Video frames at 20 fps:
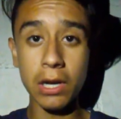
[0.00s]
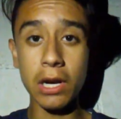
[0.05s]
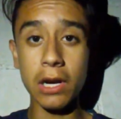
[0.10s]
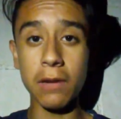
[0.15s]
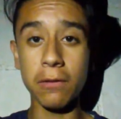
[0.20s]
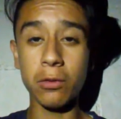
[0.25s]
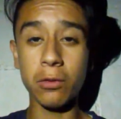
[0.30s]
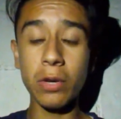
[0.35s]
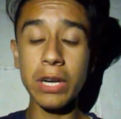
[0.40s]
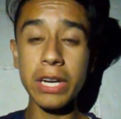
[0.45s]

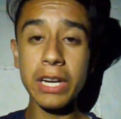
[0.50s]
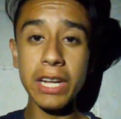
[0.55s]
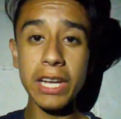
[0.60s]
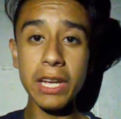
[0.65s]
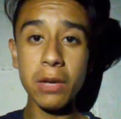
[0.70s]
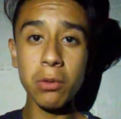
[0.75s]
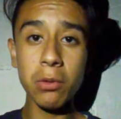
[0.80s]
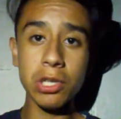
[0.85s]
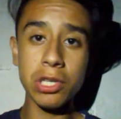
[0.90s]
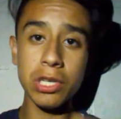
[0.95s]
of Green
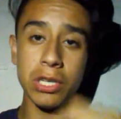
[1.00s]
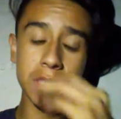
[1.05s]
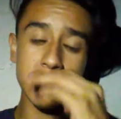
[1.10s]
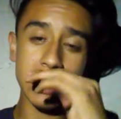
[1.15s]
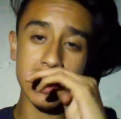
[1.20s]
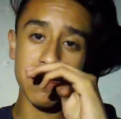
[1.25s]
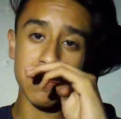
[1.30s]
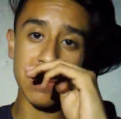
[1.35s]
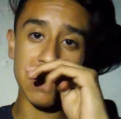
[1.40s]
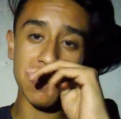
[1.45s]
Day, which is,
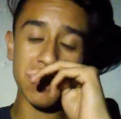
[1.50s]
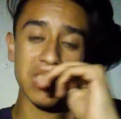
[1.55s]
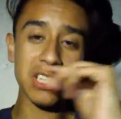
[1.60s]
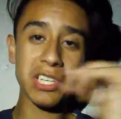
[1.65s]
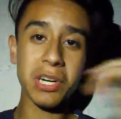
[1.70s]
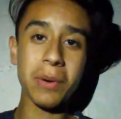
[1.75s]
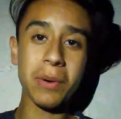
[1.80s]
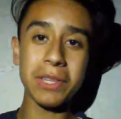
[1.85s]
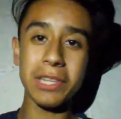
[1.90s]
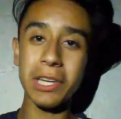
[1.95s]
I'm not
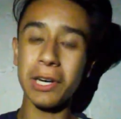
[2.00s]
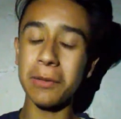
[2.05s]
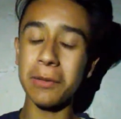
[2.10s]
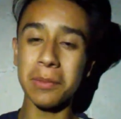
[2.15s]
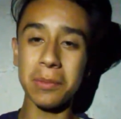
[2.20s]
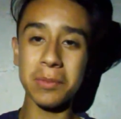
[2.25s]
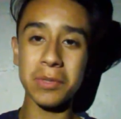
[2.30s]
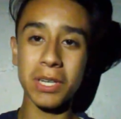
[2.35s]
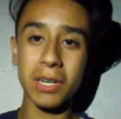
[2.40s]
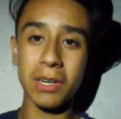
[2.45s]
sure what the
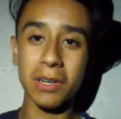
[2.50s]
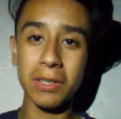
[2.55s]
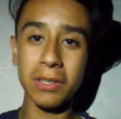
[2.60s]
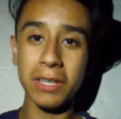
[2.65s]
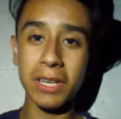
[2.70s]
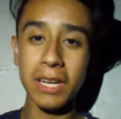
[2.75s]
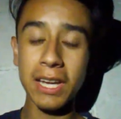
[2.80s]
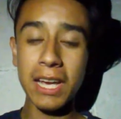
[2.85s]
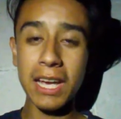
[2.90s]
album's called,